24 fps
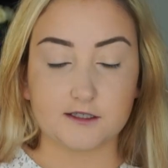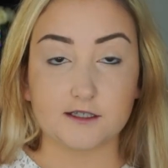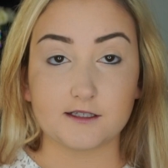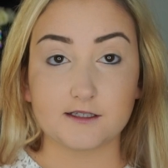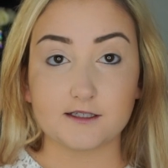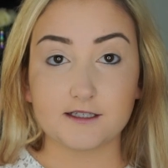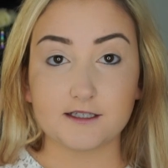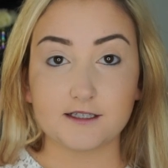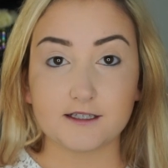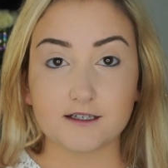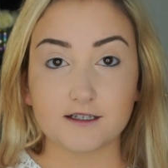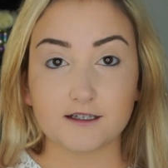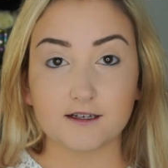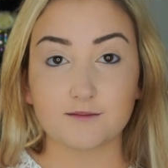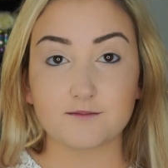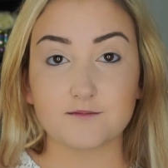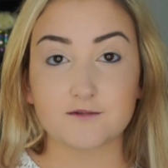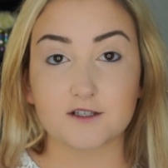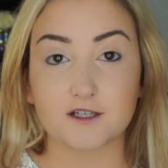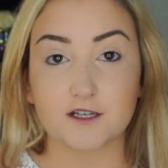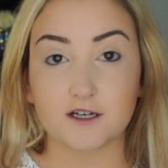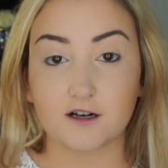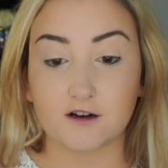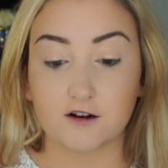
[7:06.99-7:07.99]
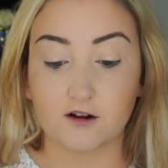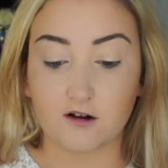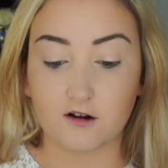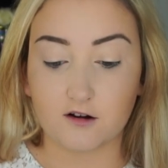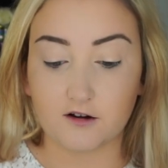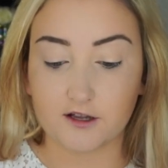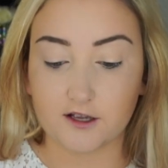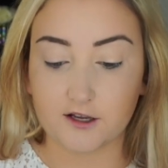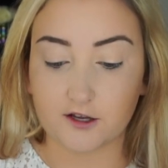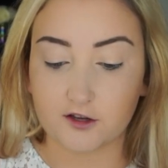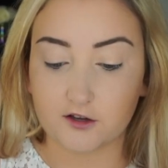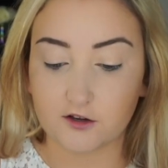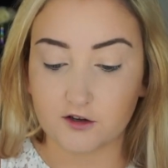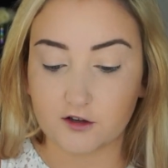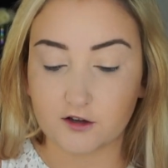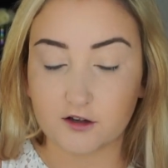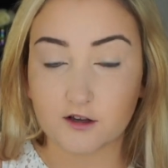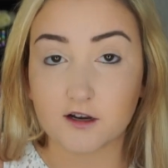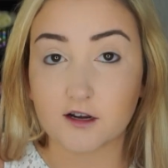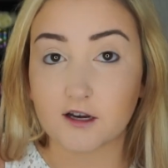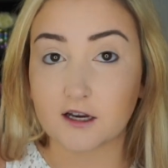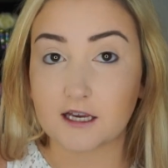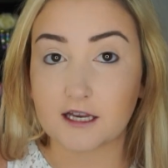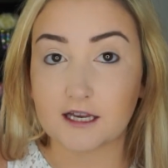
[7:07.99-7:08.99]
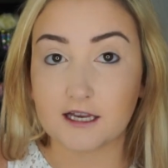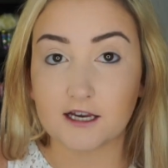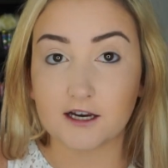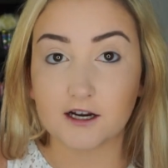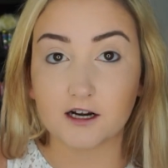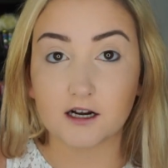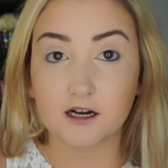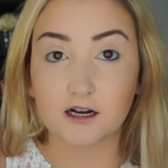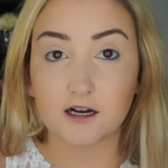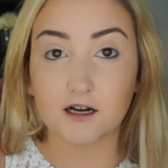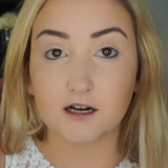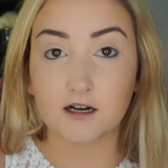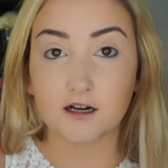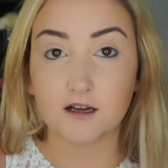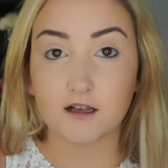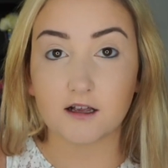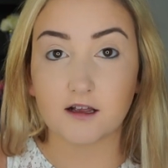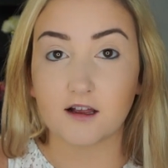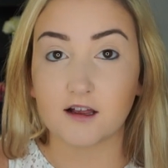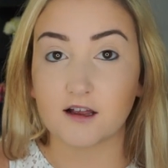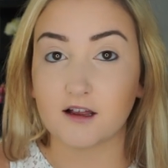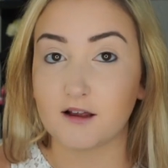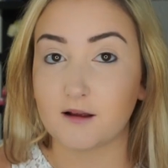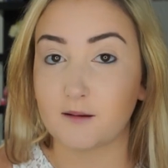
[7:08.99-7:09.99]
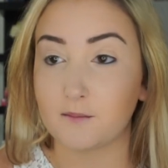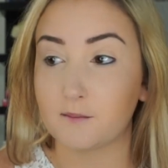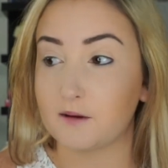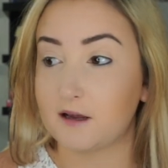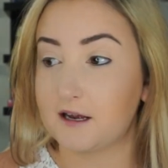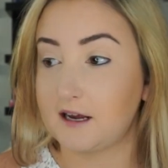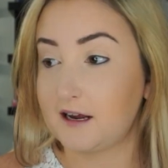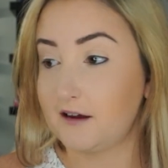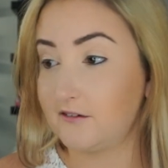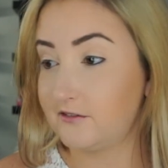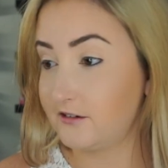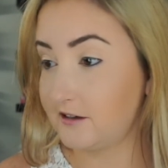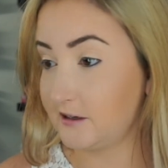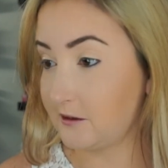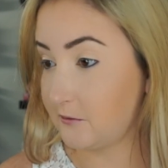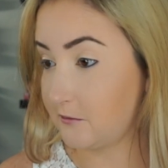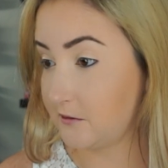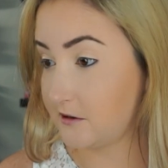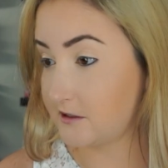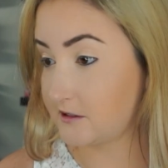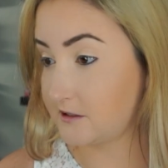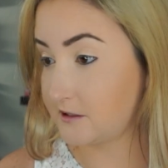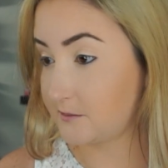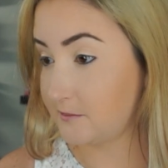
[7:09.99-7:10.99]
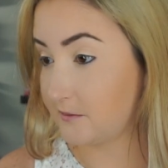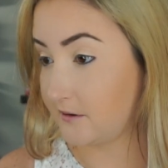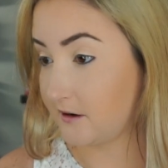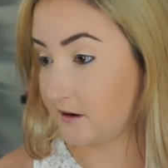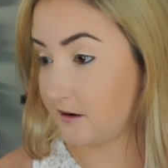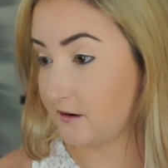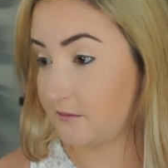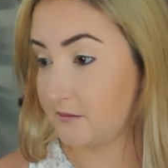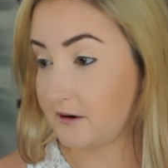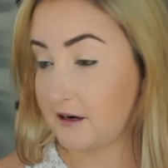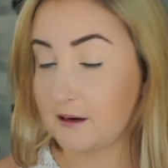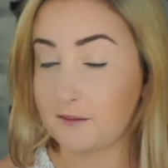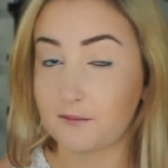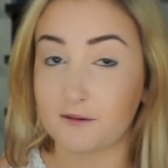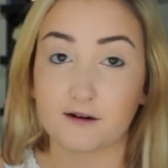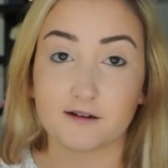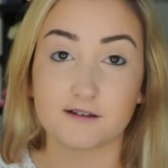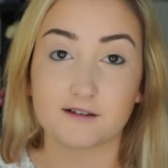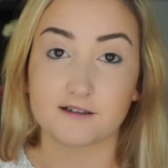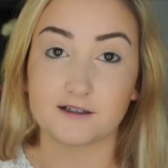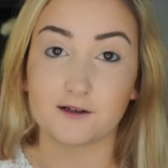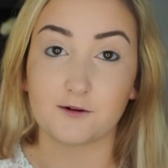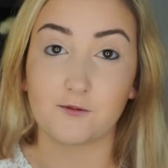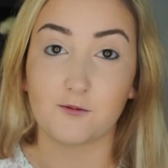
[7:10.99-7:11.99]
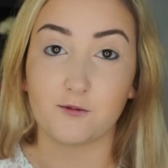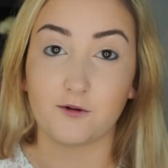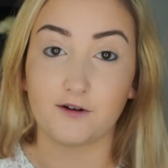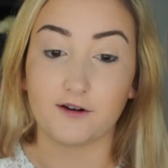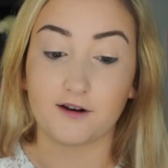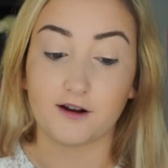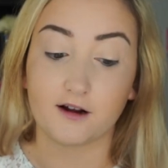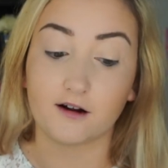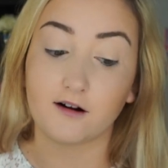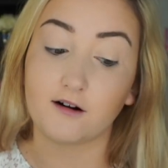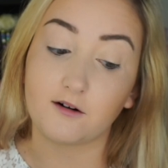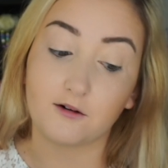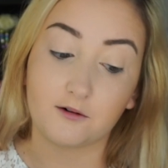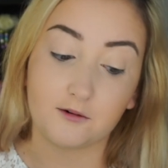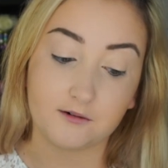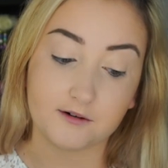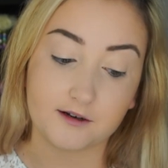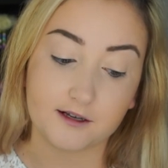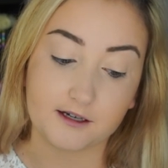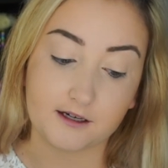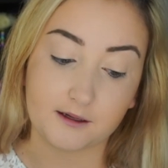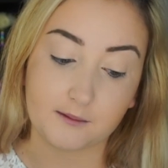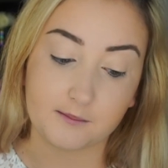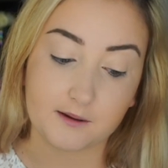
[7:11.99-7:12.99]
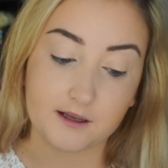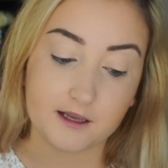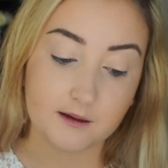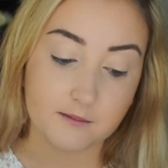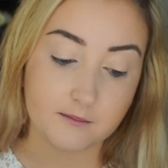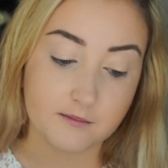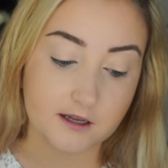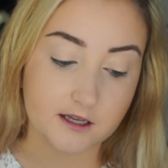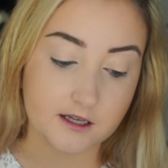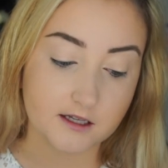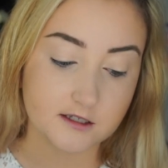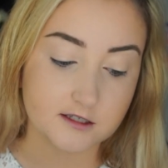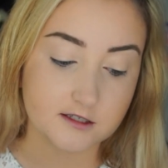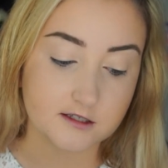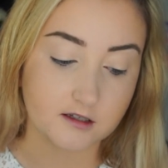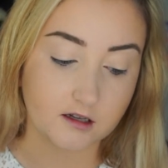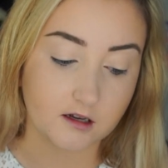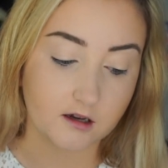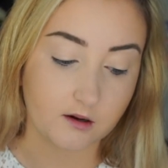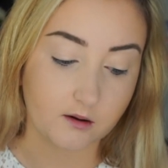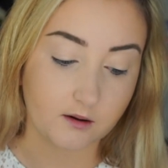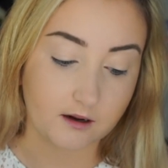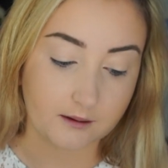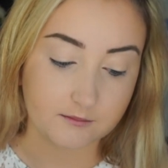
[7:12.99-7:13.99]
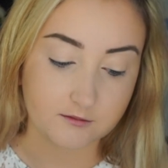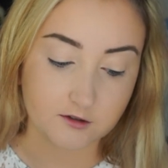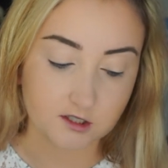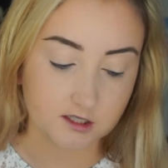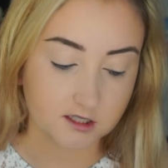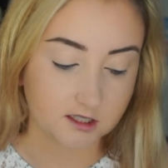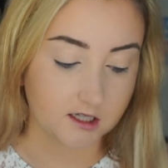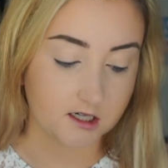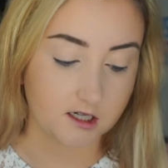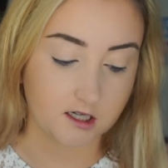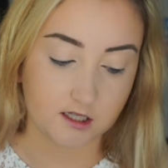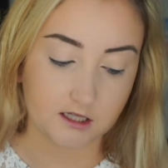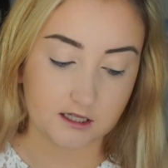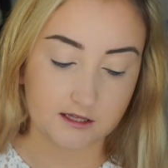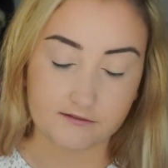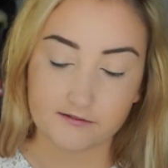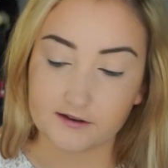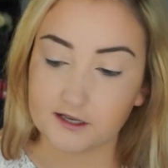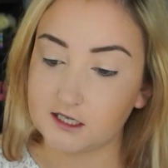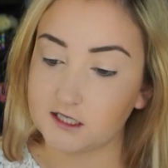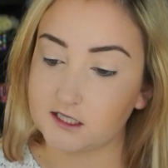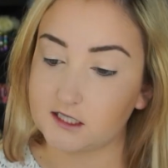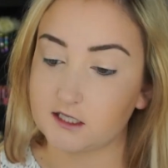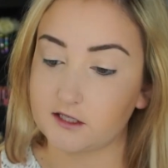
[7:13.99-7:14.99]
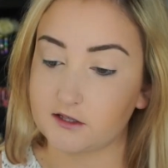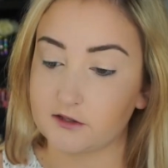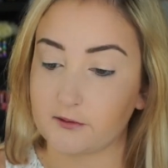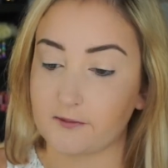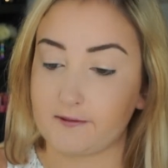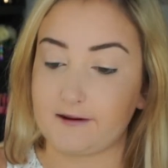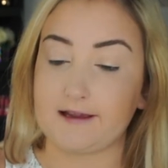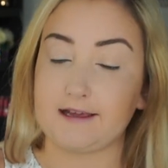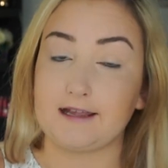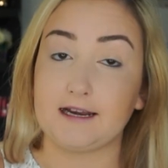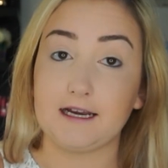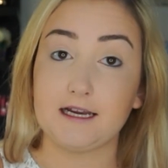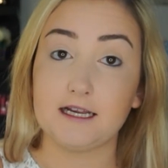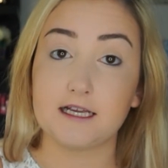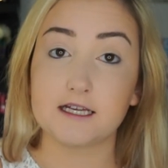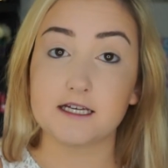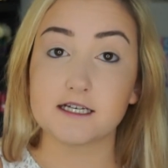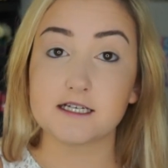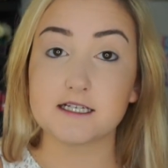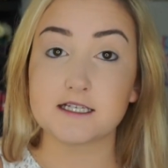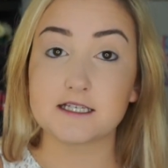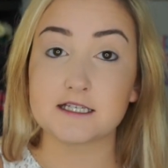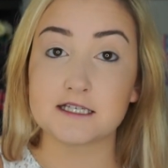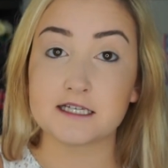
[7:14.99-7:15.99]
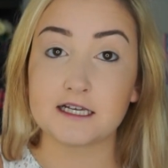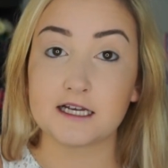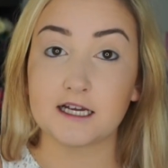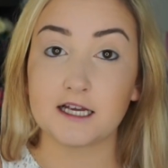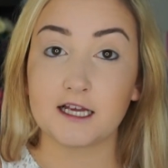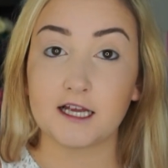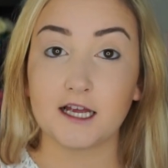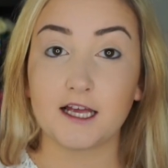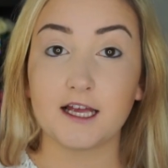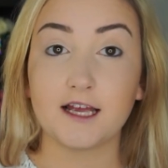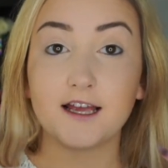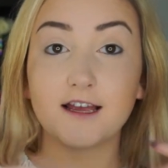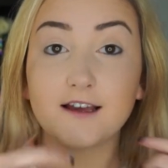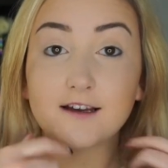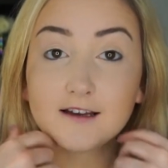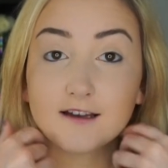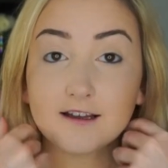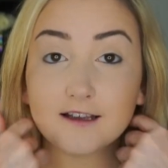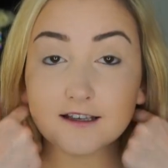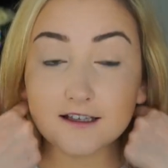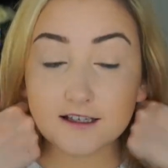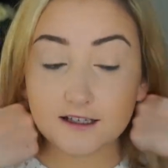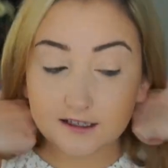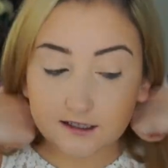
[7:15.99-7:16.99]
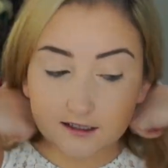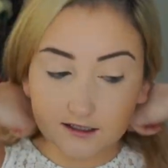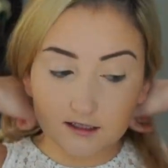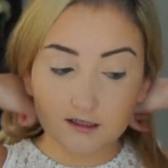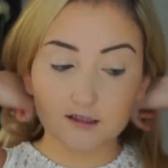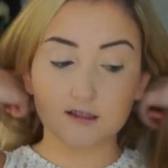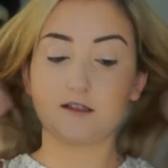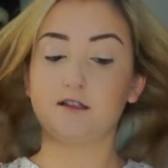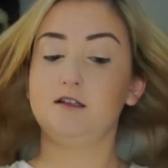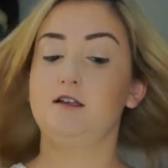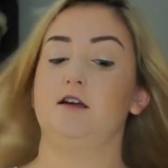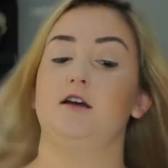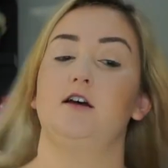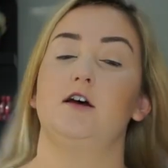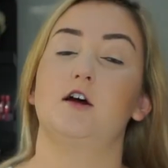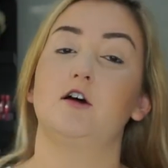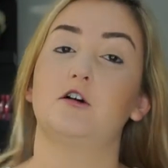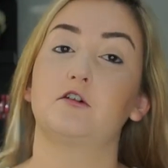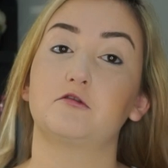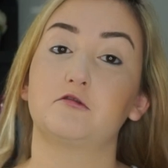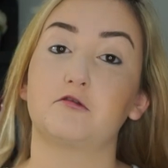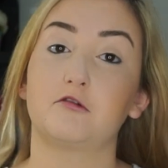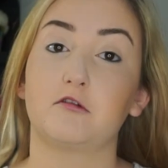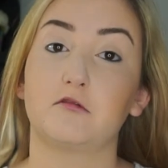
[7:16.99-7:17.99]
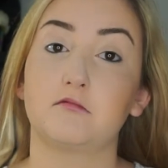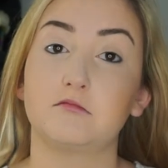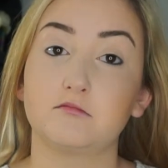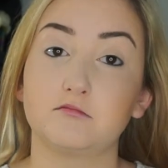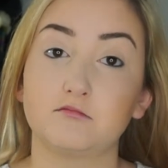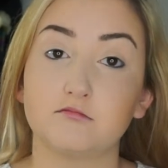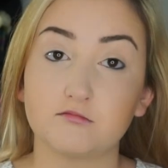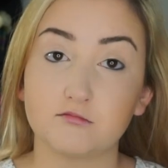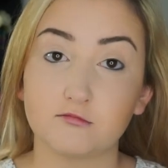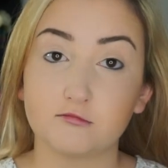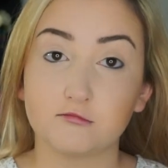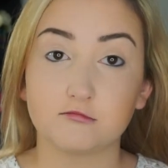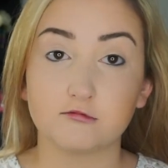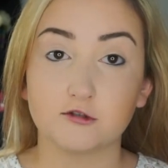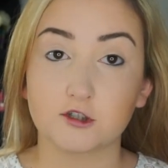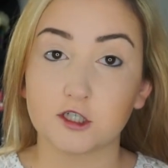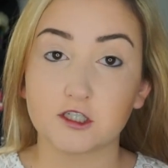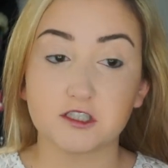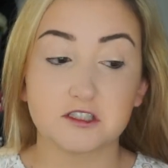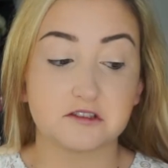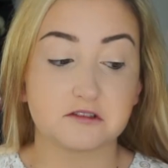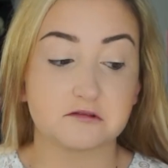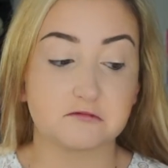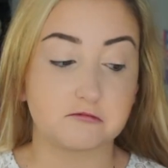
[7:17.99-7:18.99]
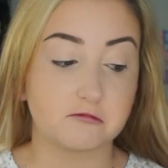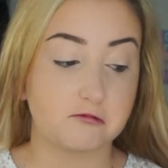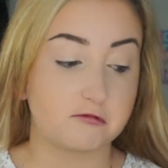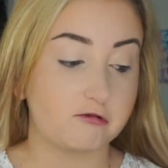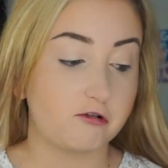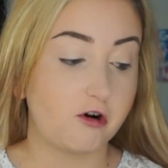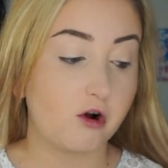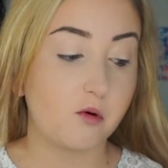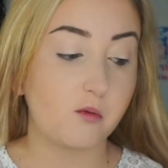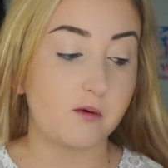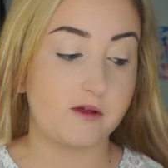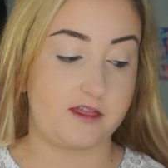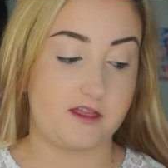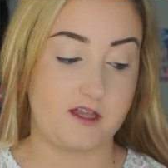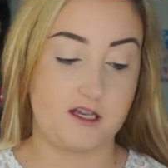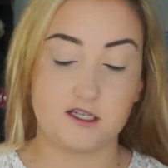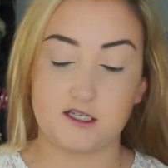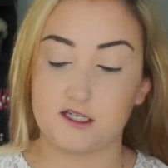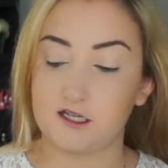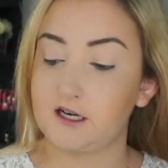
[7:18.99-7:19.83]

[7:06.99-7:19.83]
so I think I'm just gonna call it good here. I have like one spot on my eyebrow that like will not hold any pigment, so I'm just gonna leave it the way it is and just roll with it